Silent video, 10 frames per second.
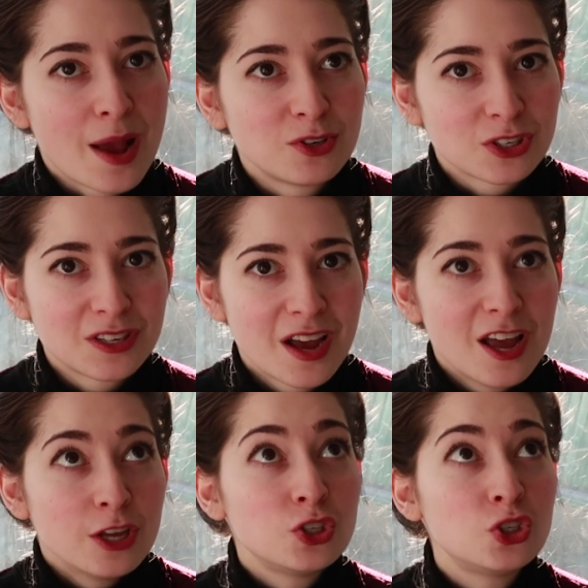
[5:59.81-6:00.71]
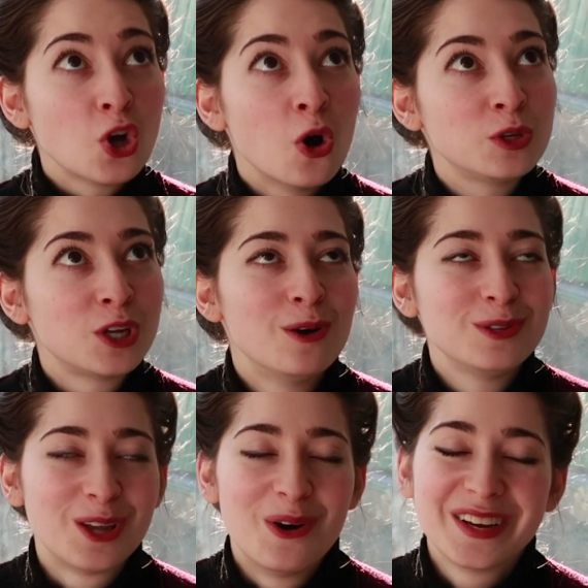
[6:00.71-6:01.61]
I'm just so
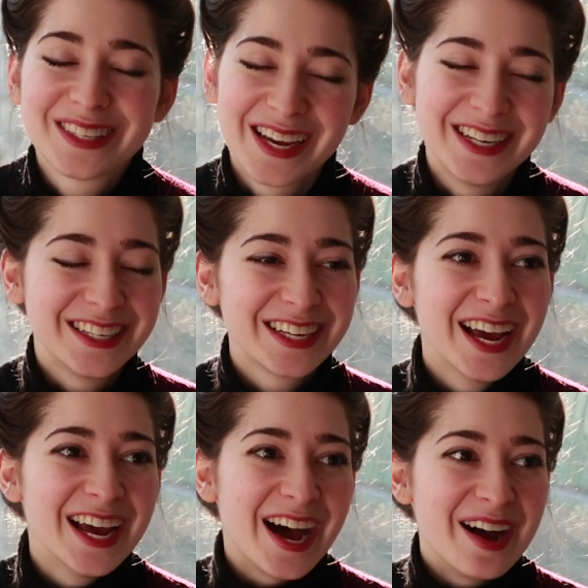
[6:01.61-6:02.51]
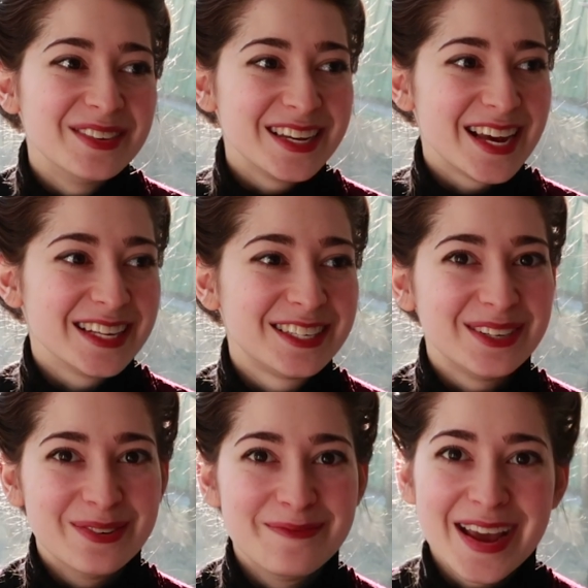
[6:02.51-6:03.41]
excited to get to